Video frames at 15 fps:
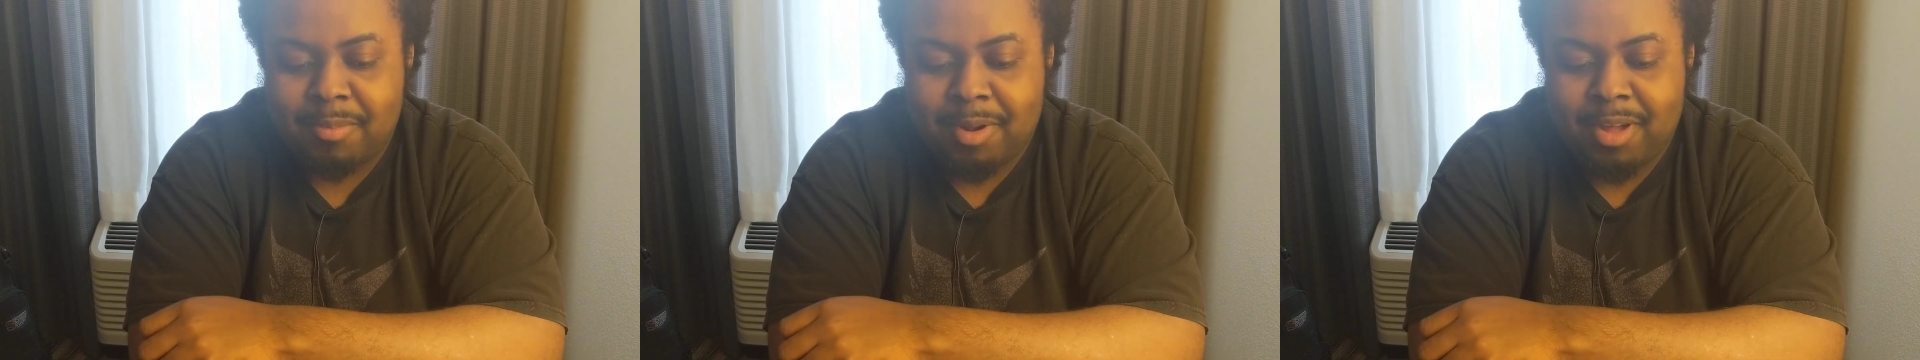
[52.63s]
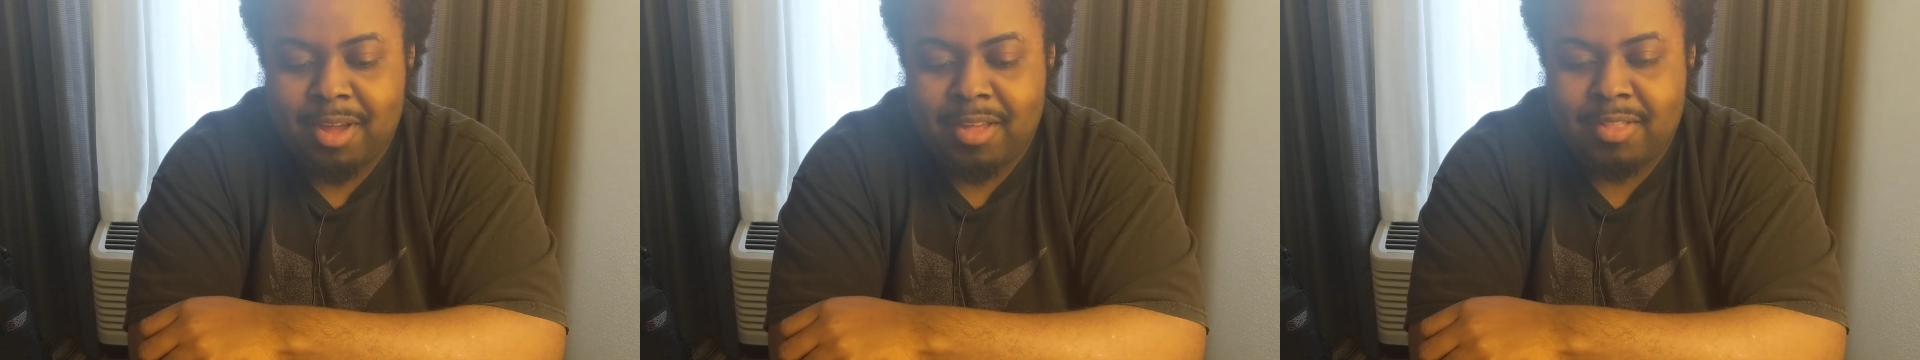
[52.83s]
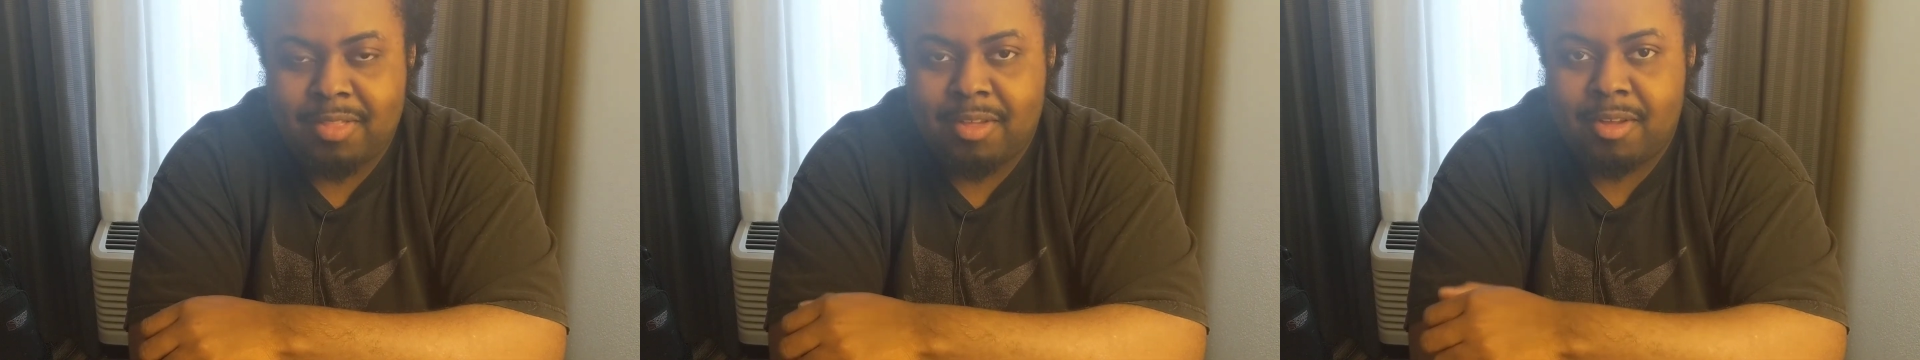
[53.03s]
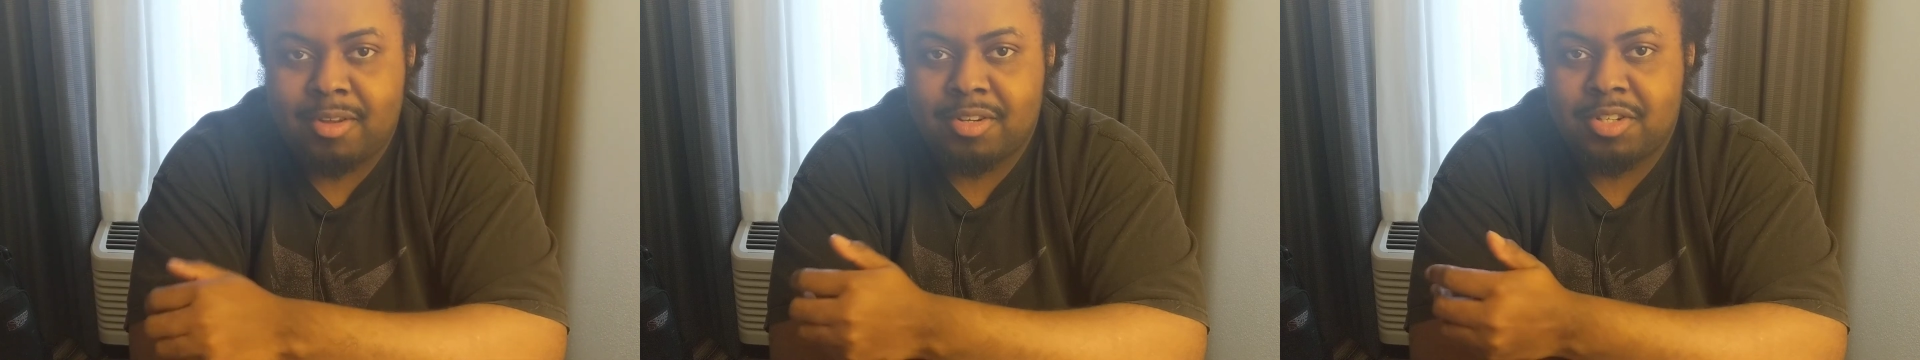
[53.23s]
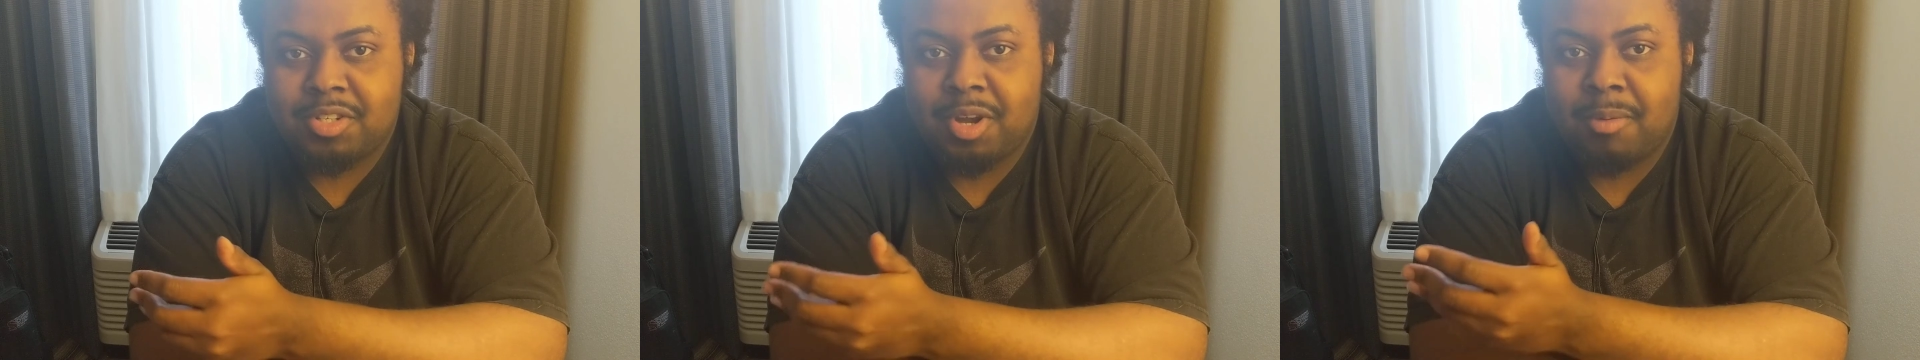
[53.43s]
but I had
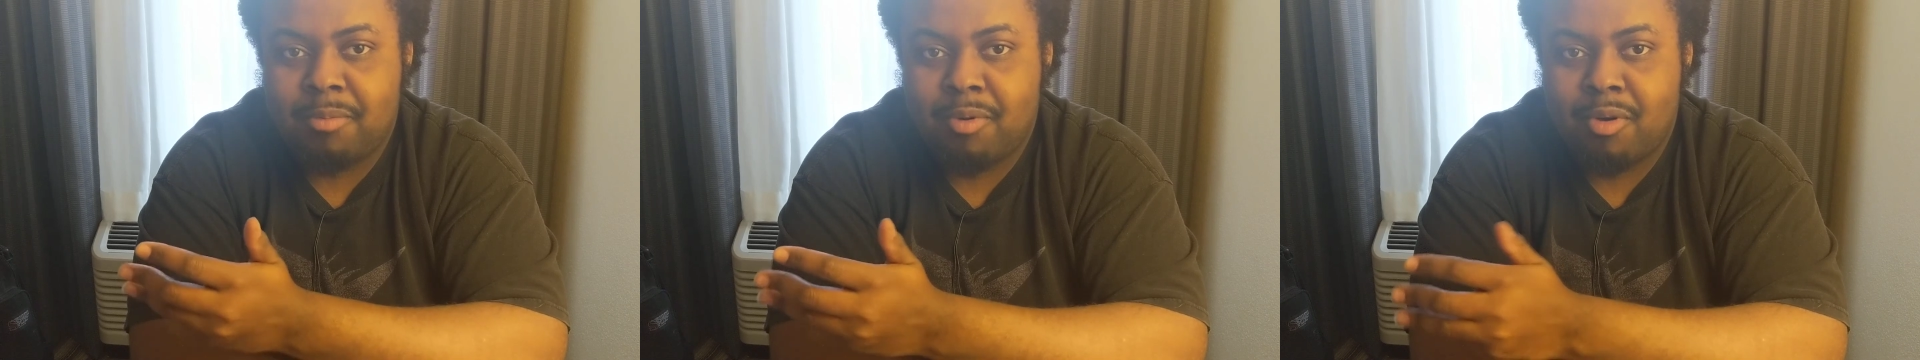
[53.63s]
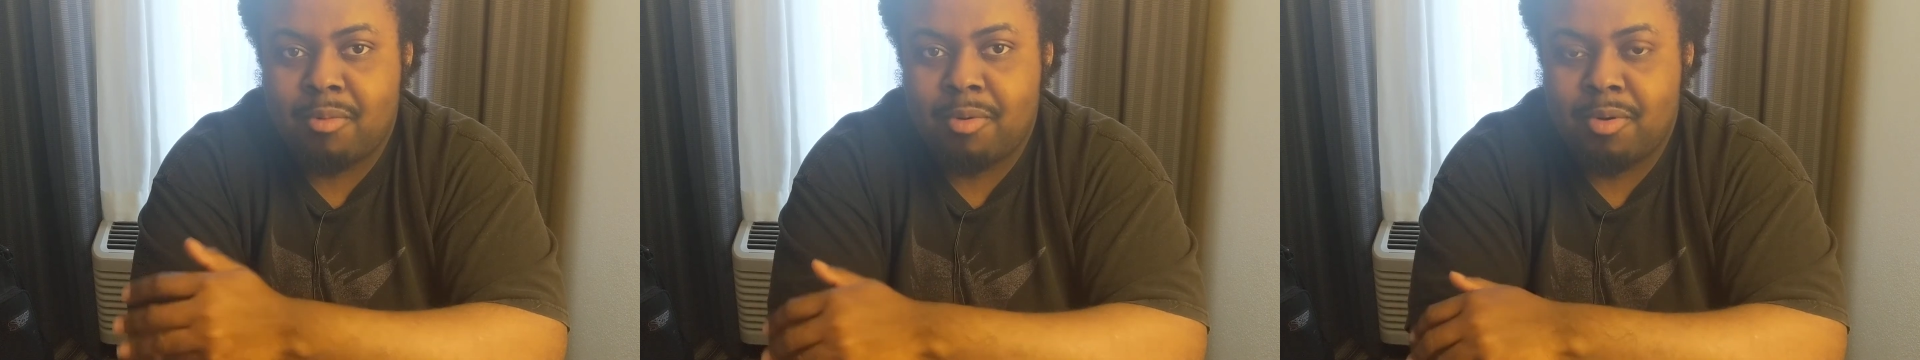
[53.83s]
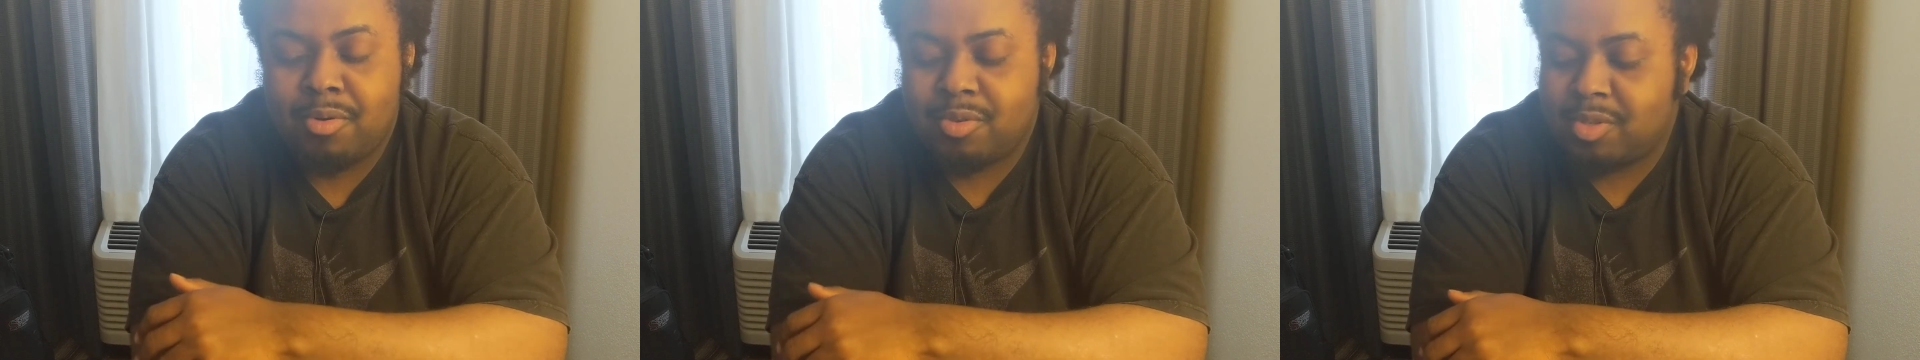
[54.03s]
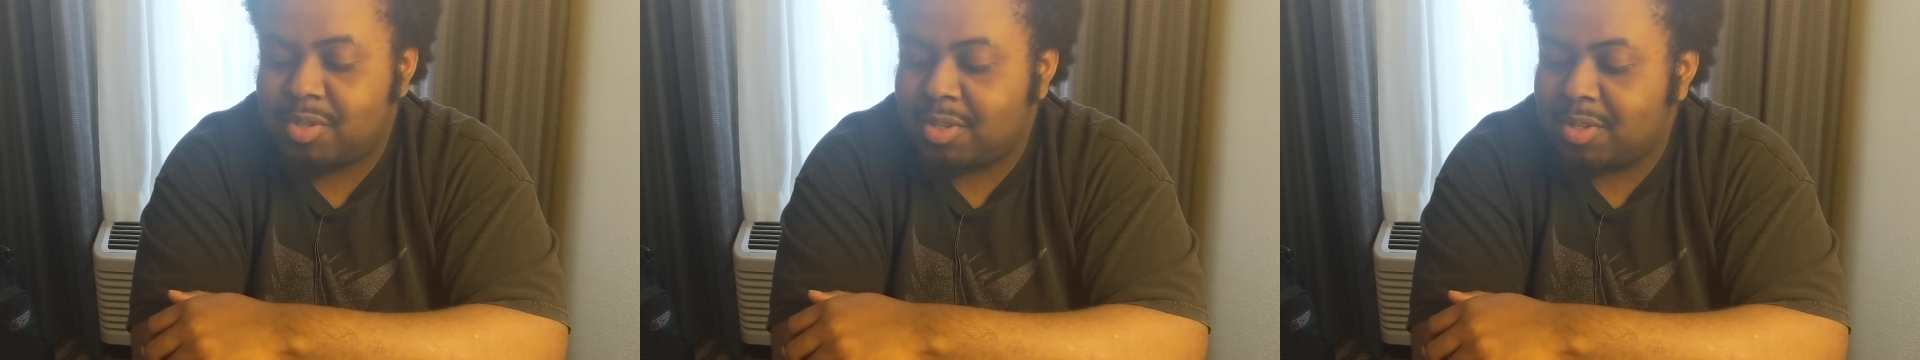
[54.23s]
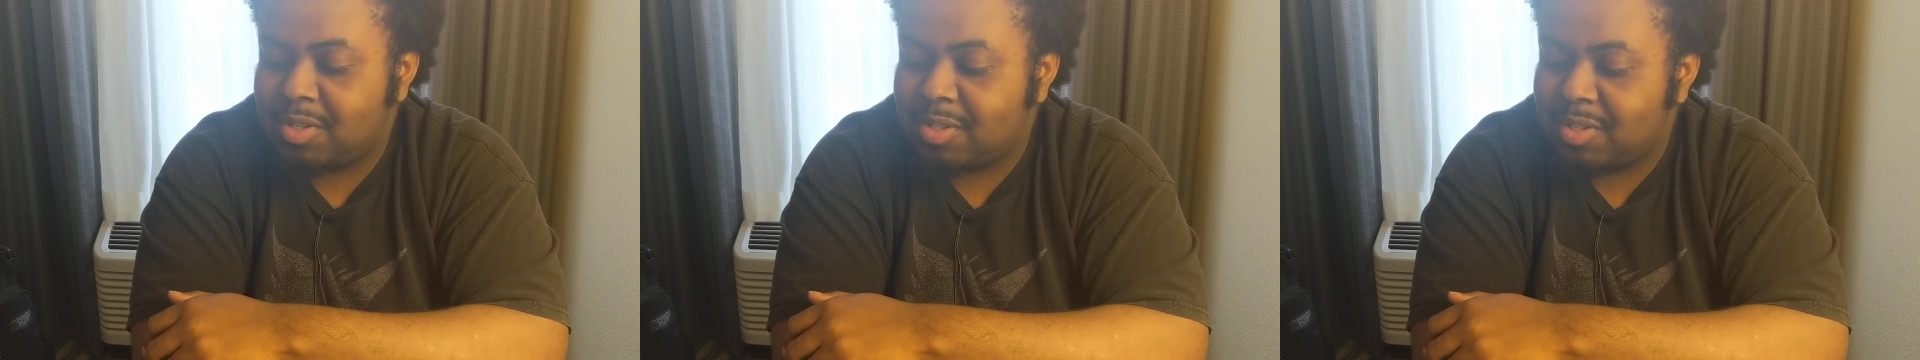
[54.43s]
the shop promos
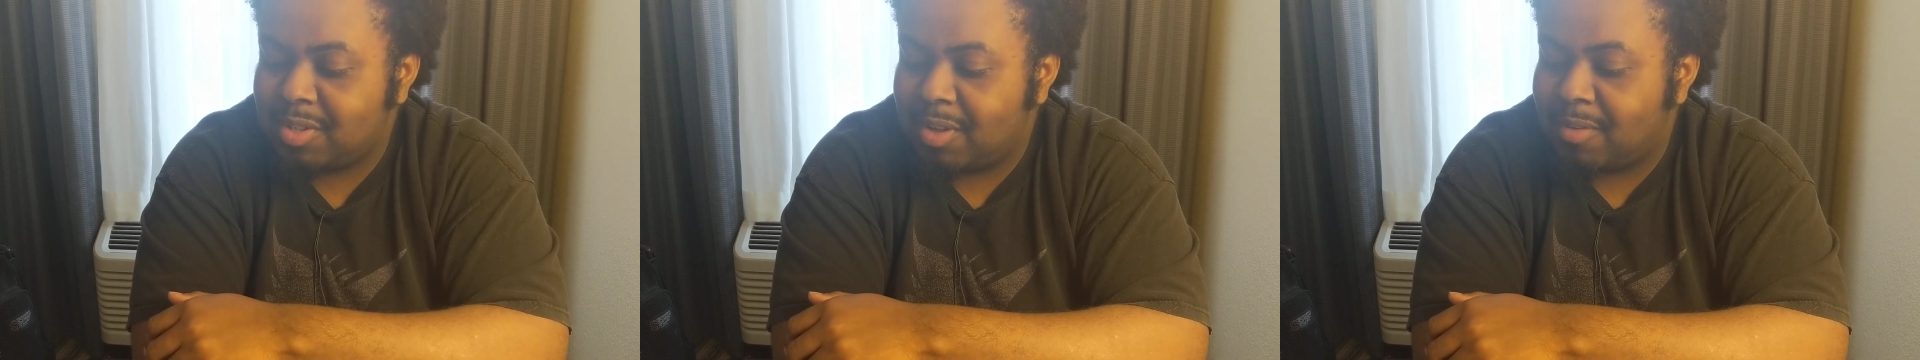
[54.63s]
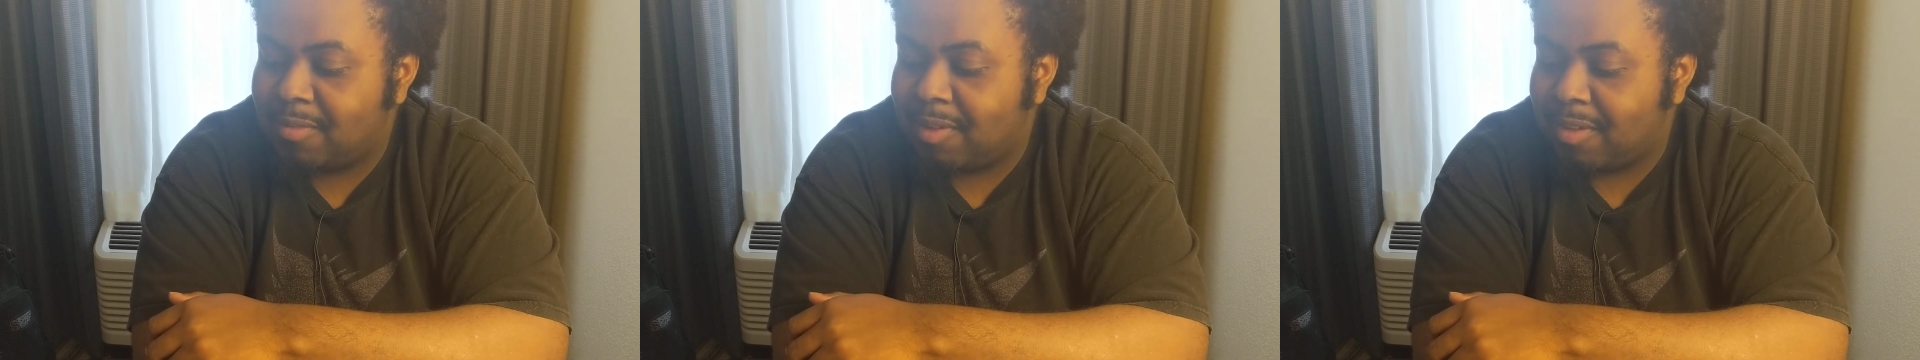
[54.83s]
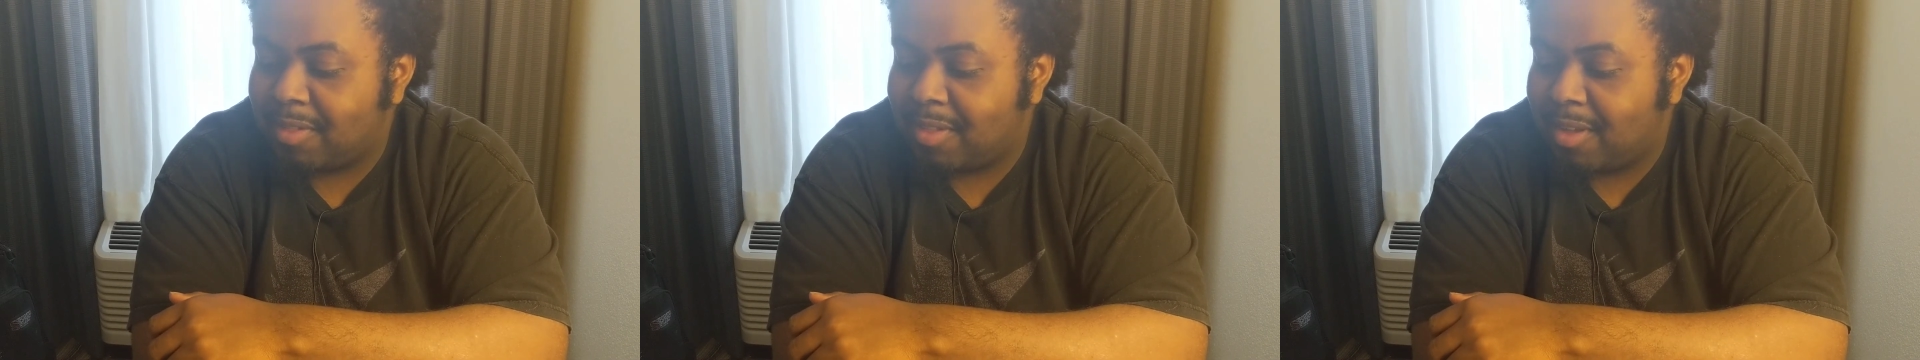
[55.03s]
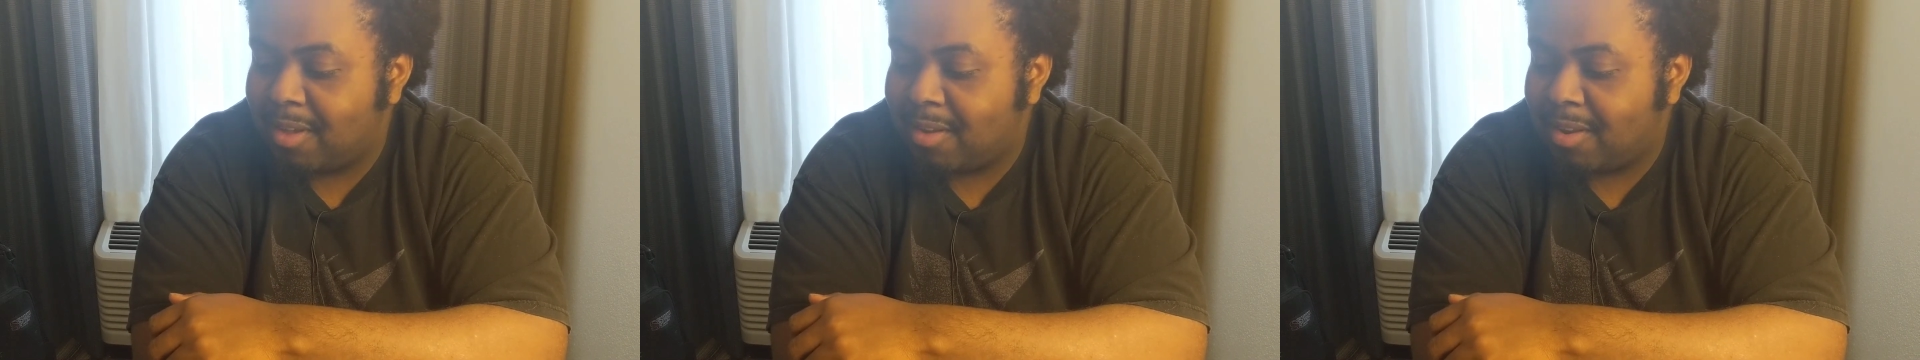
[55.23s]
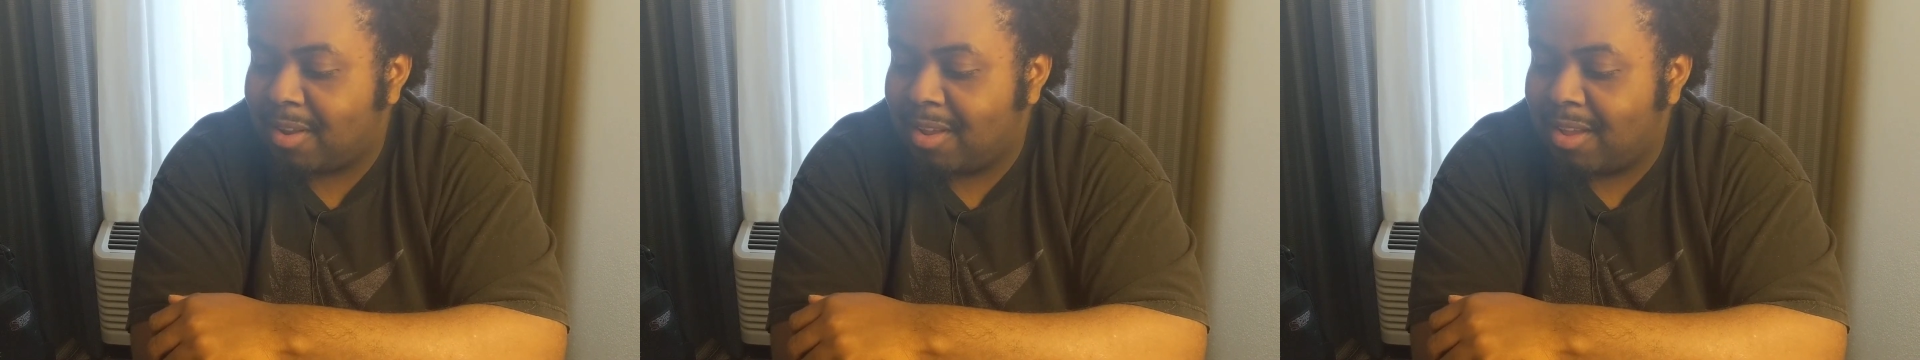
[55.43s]
and stuff like that.